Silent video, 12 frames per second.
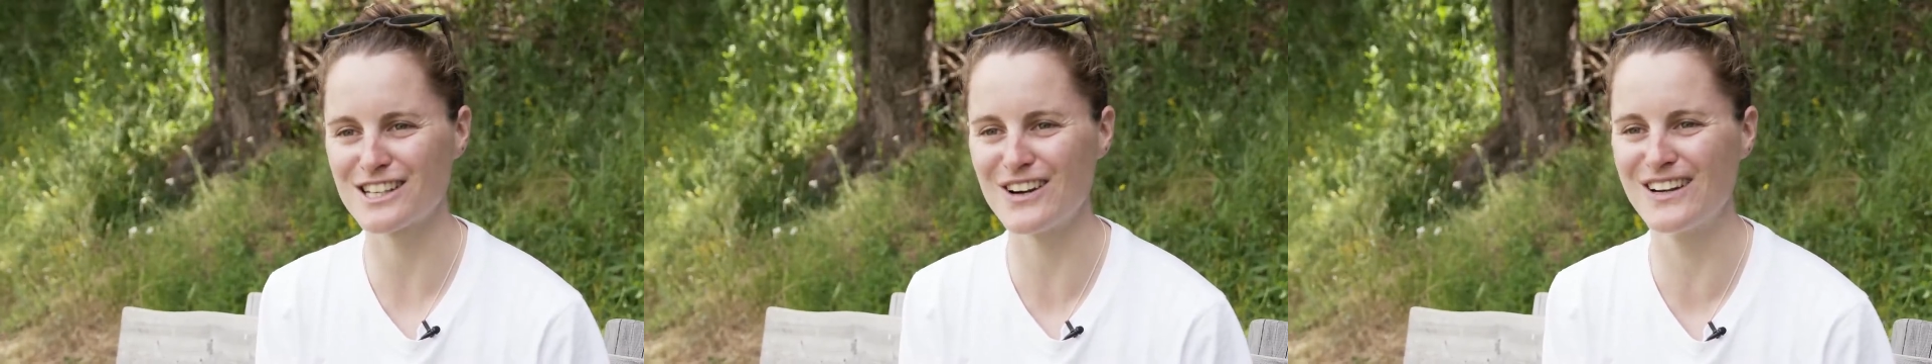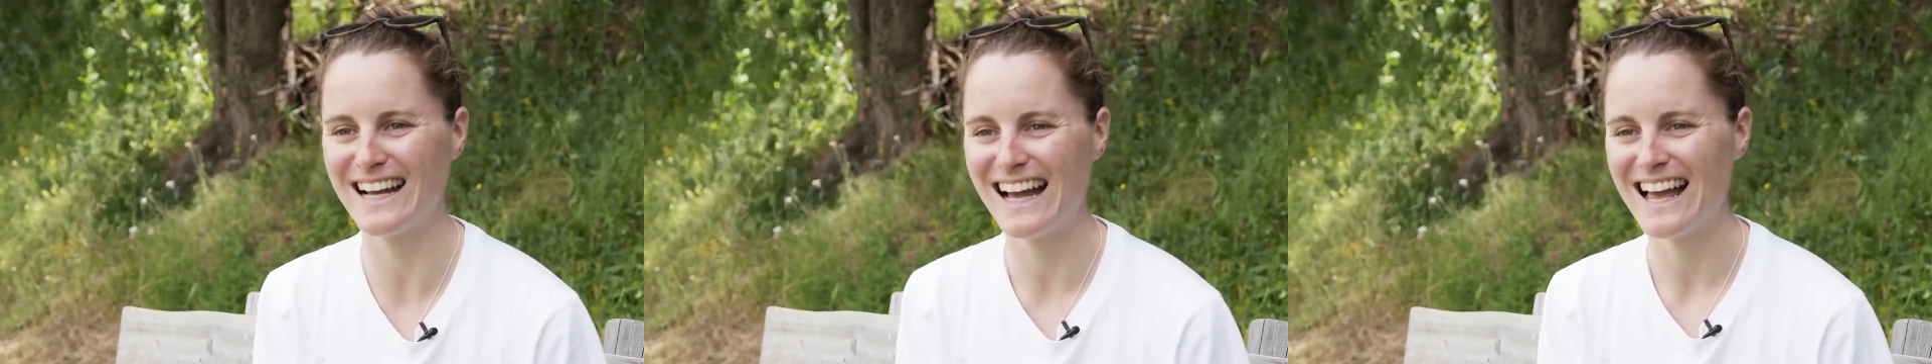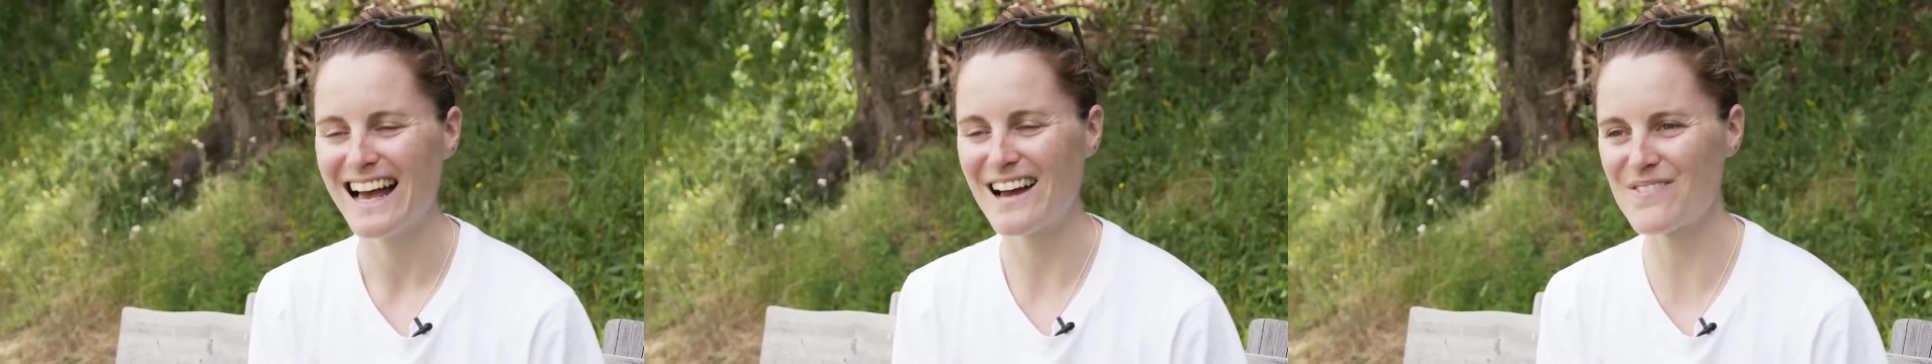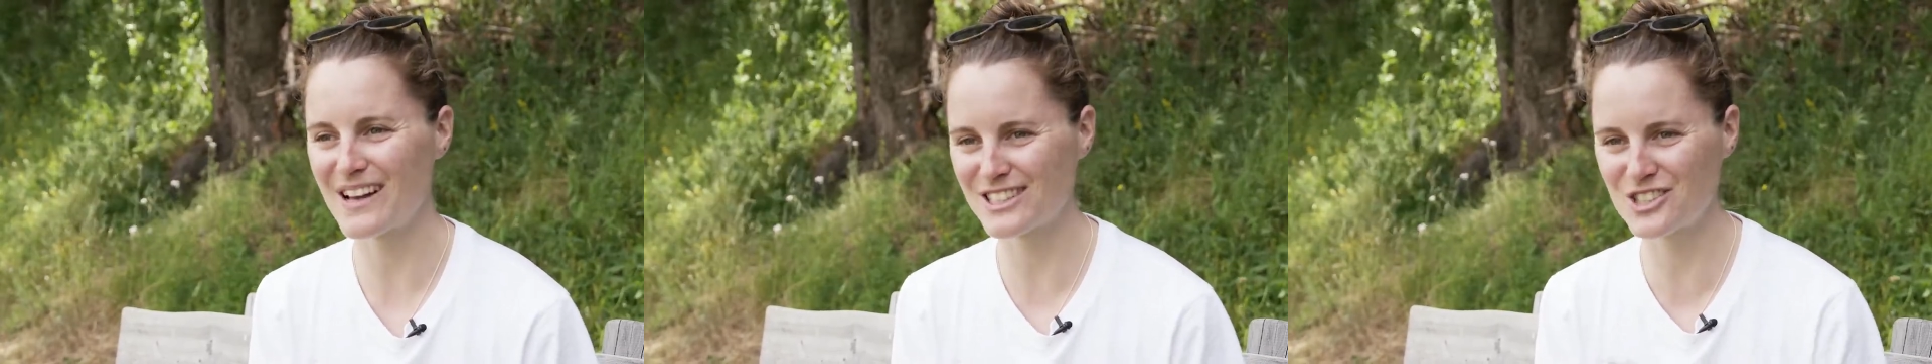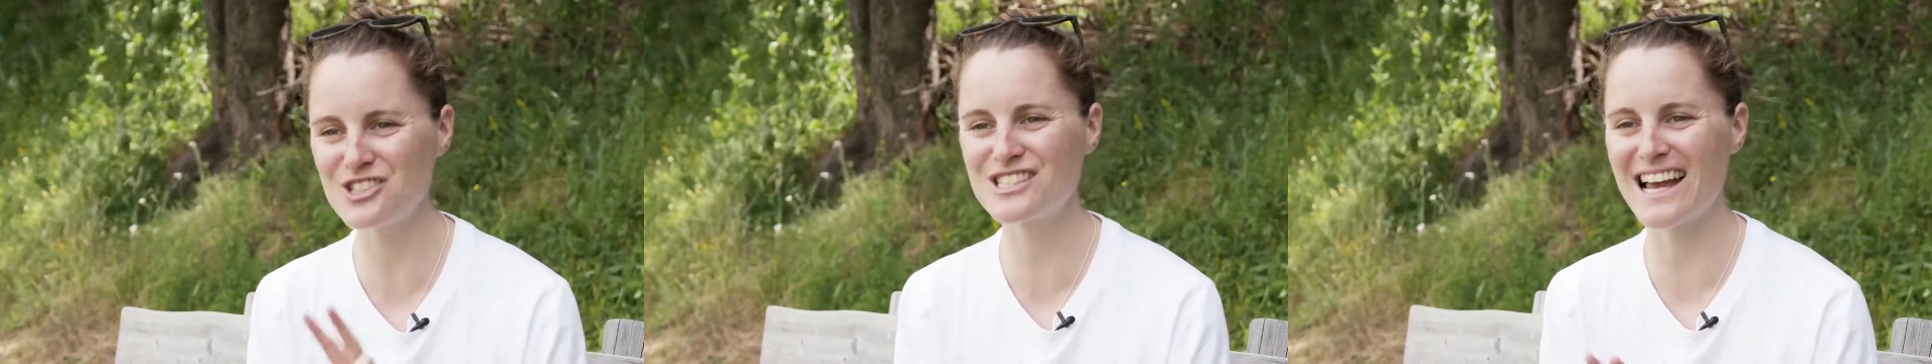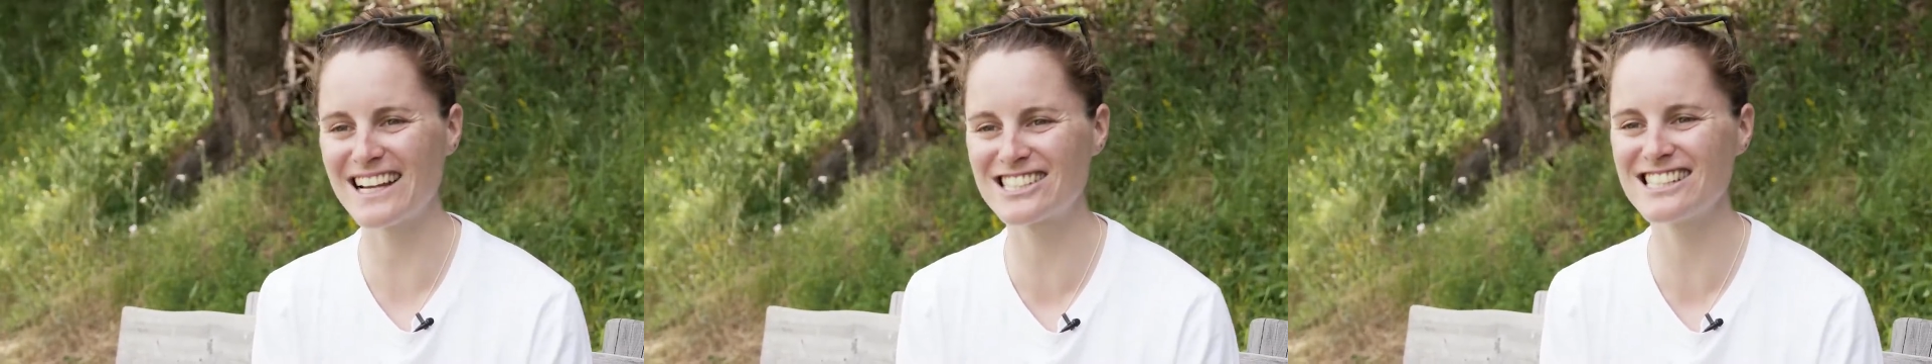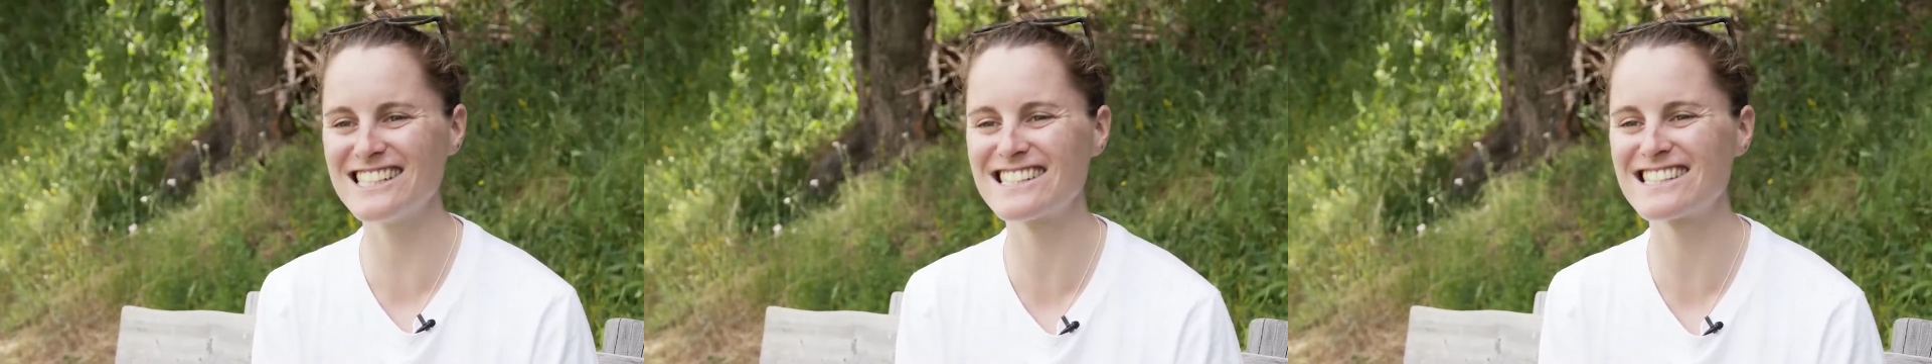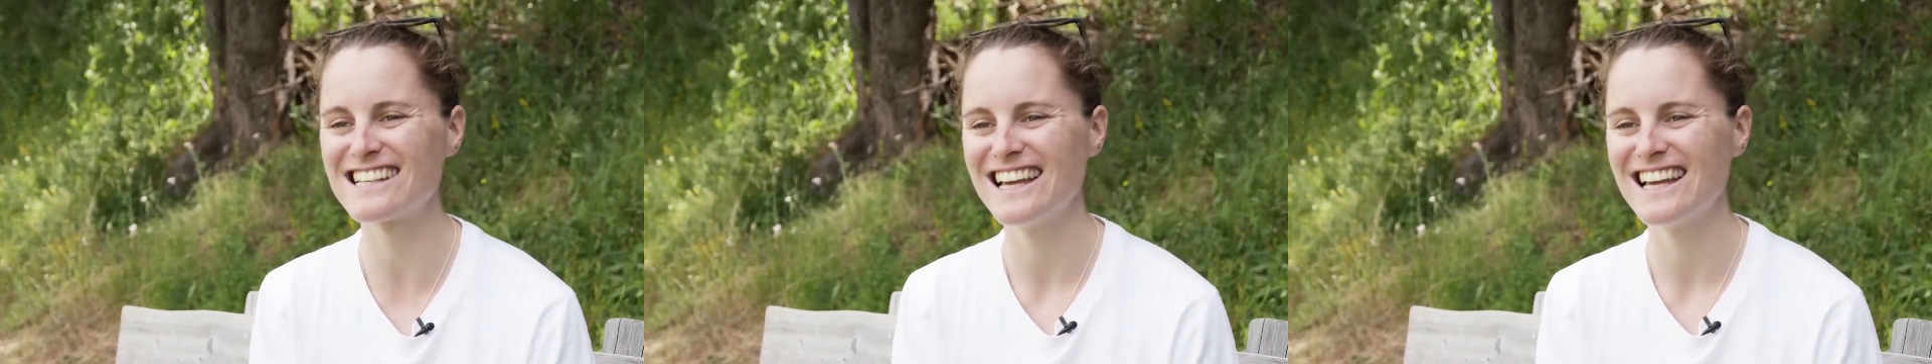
So I've had two sessions